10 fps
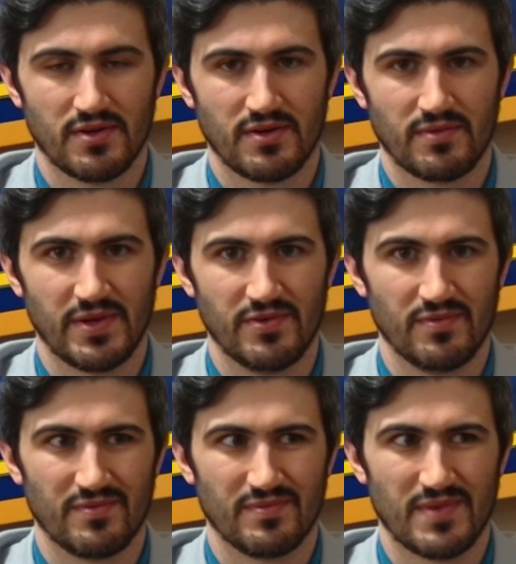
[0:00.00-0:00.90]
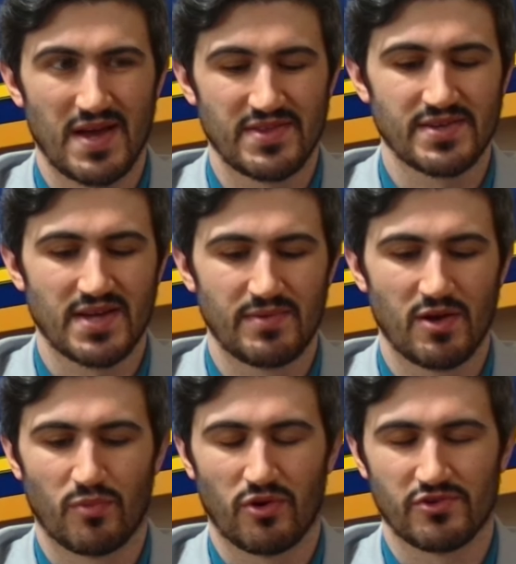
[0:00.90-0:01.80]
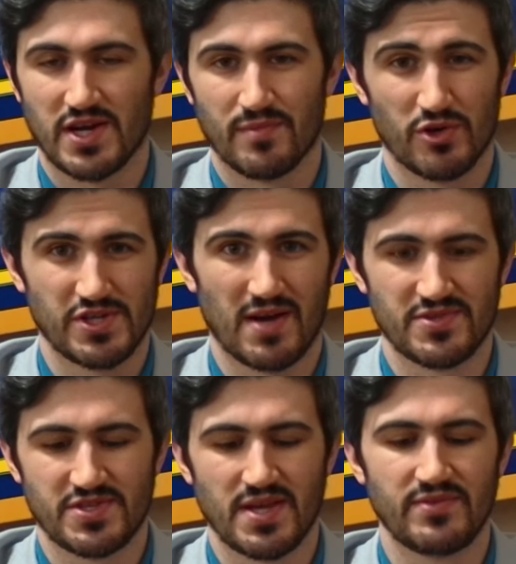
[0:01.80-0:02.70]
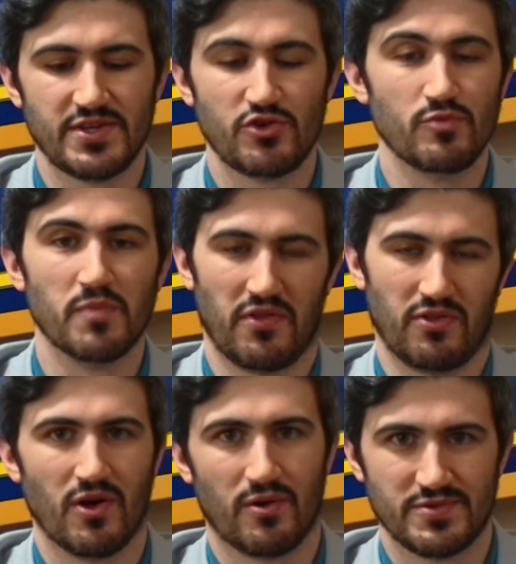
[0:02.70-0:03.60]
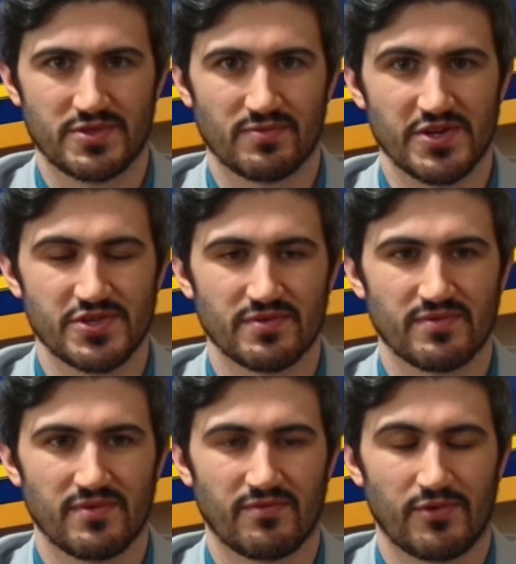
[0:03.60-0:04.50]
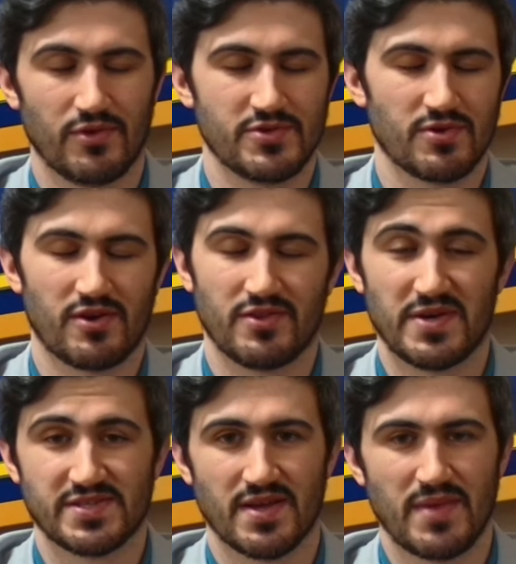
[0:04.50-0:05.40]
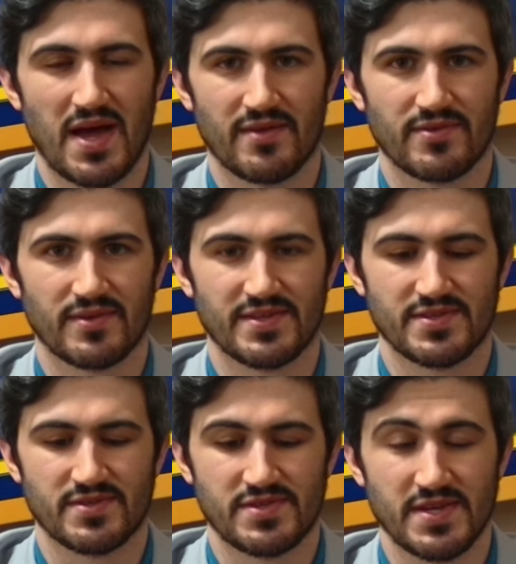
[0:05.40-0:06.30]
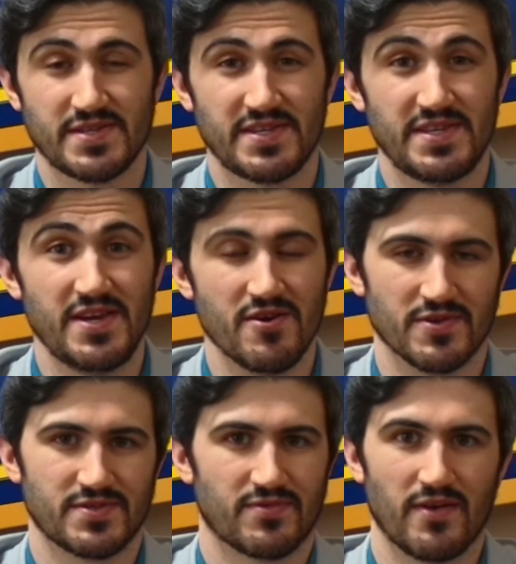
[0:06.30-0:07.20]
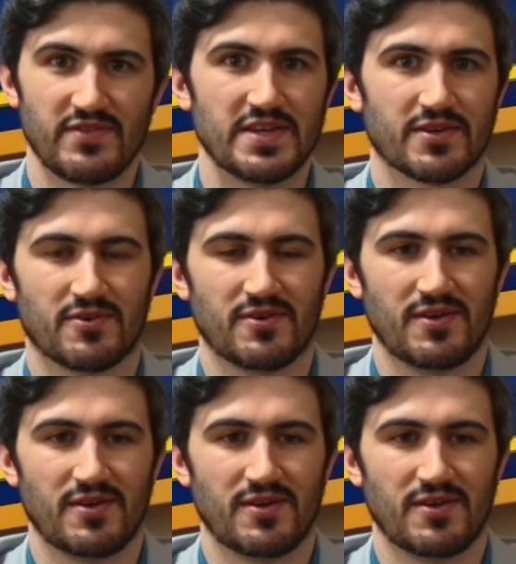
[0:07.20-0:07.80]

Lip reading: I mean, at that time, they were trying to push out 72-month loans, which, for those who aren't the best at math, that's 6 years for a vehicle.